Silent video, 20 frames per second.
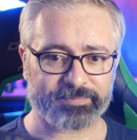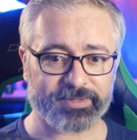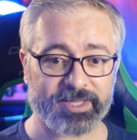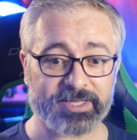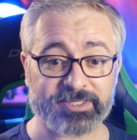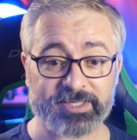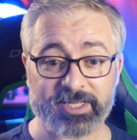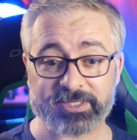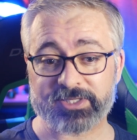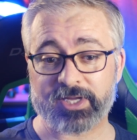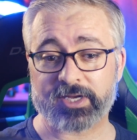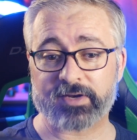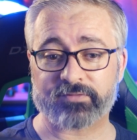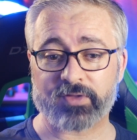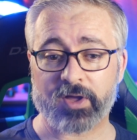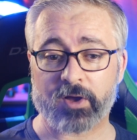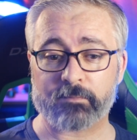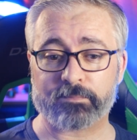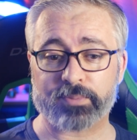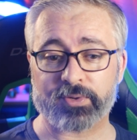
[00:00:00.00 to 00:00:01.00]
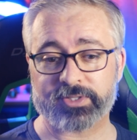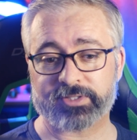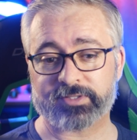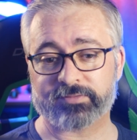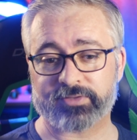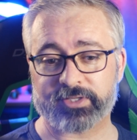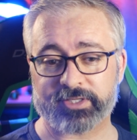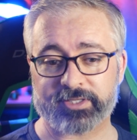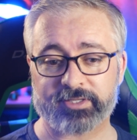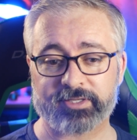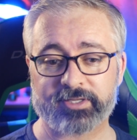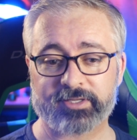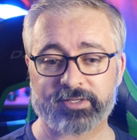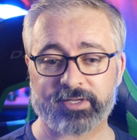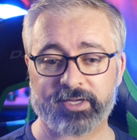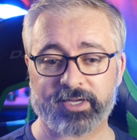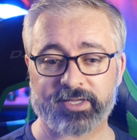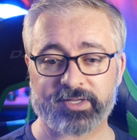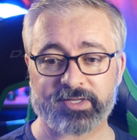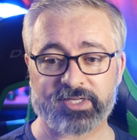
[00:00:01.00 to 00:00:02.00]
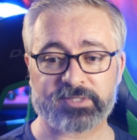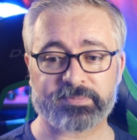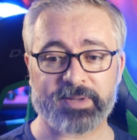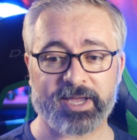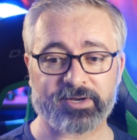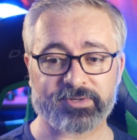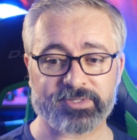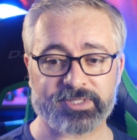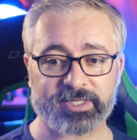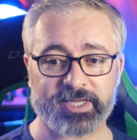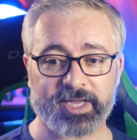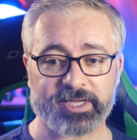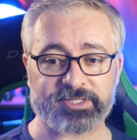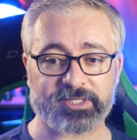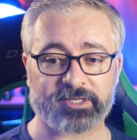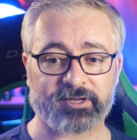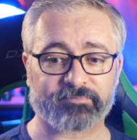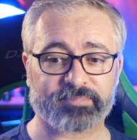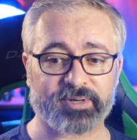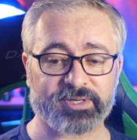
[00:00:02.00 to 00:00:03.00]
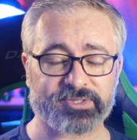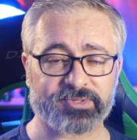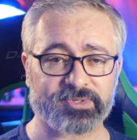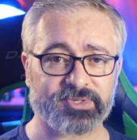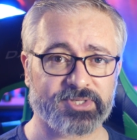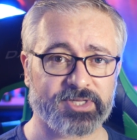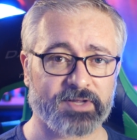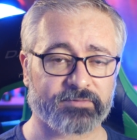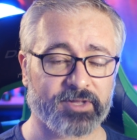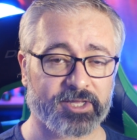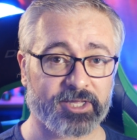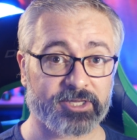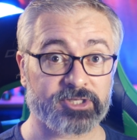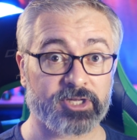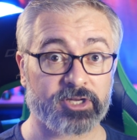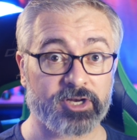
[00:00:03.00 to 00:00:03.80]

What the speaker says: But that's kind of the whole point of the expanders and gates and compressors and stuff like that.